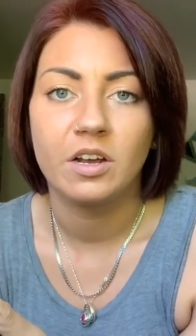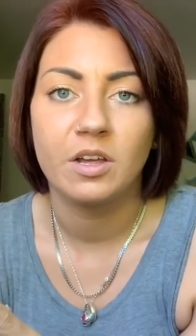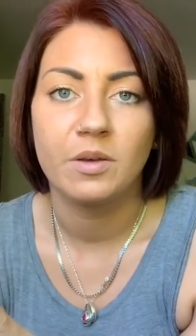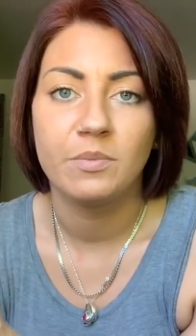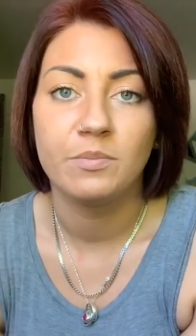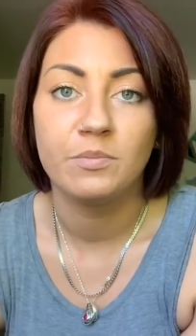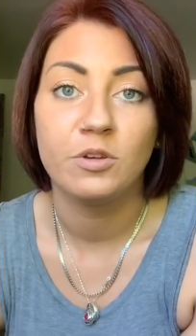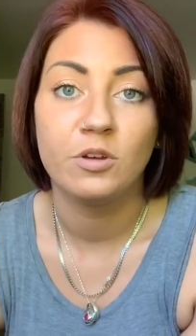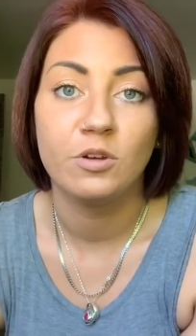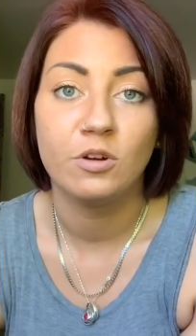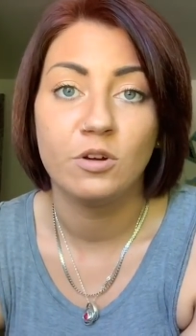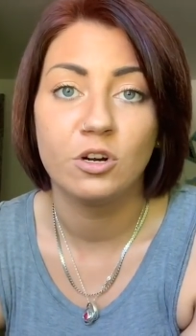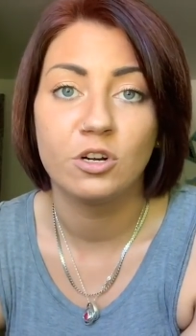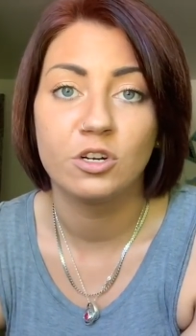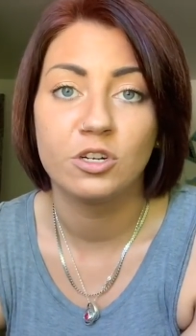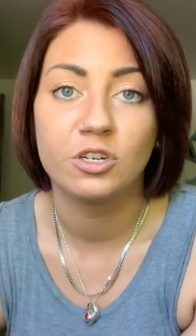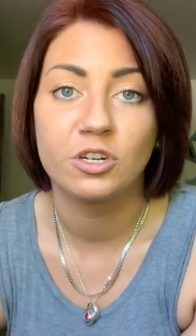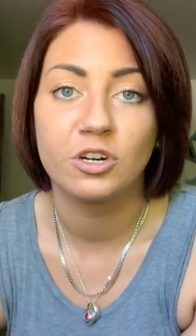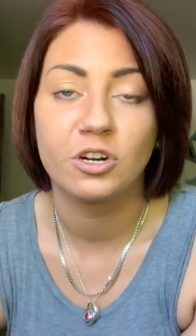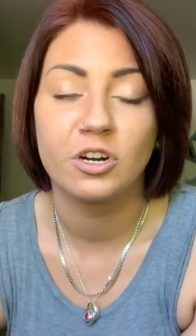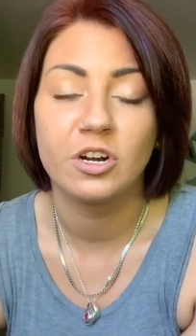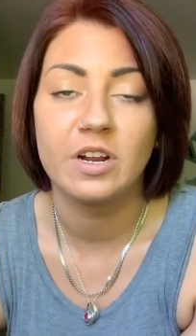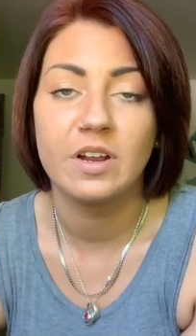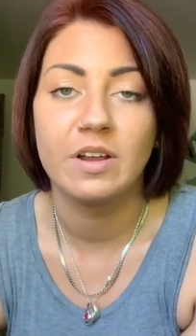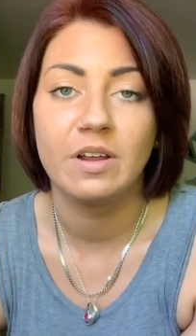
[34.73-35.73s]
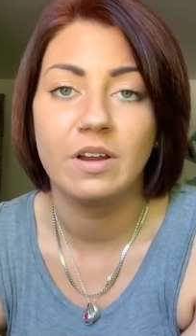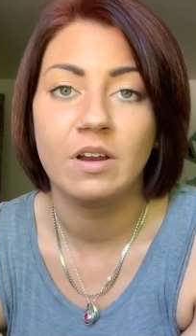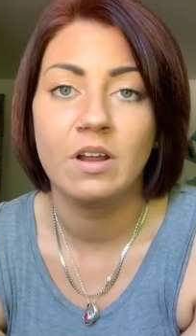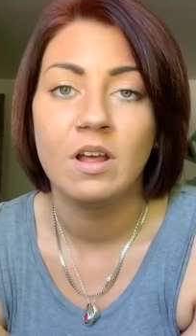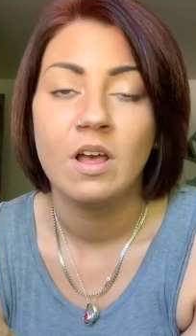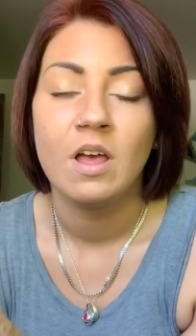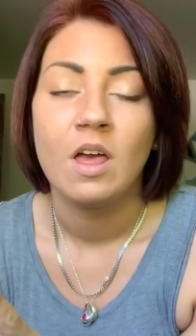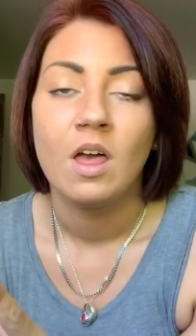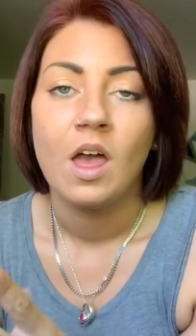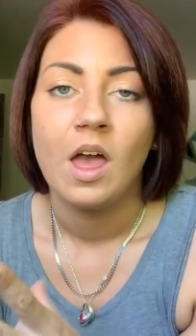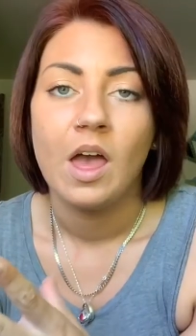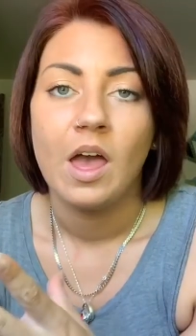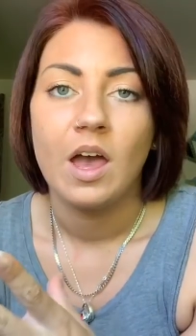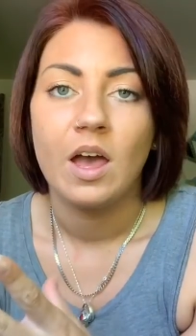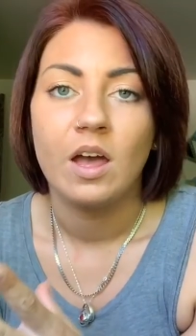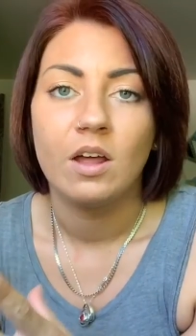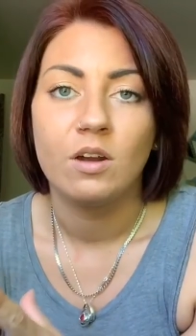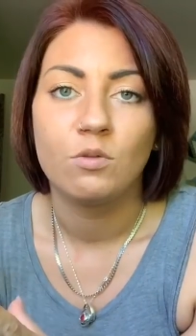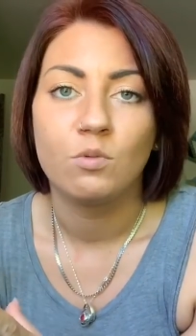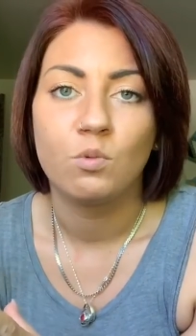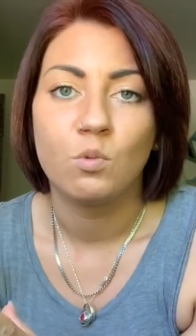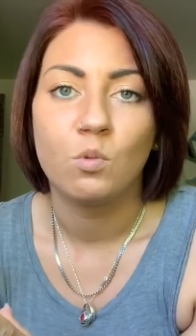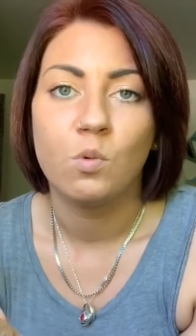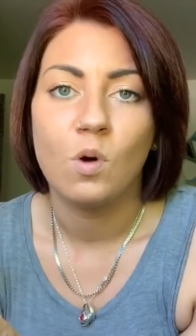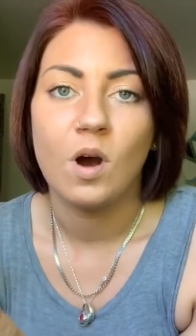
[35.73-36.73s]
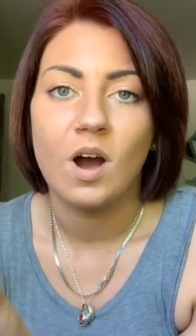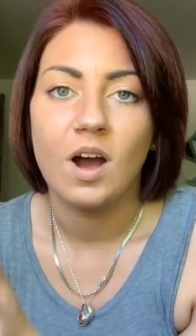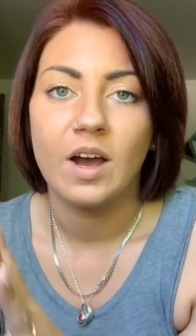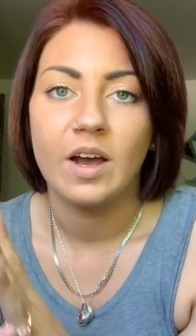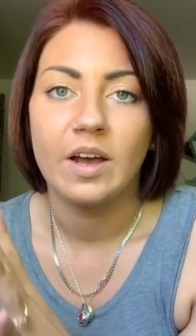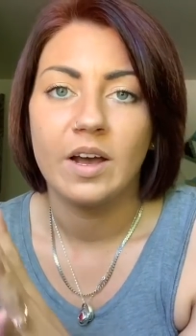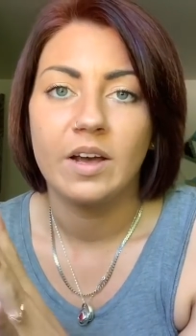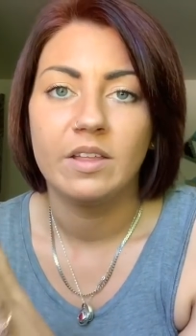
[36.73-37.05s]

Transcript: computer screen, and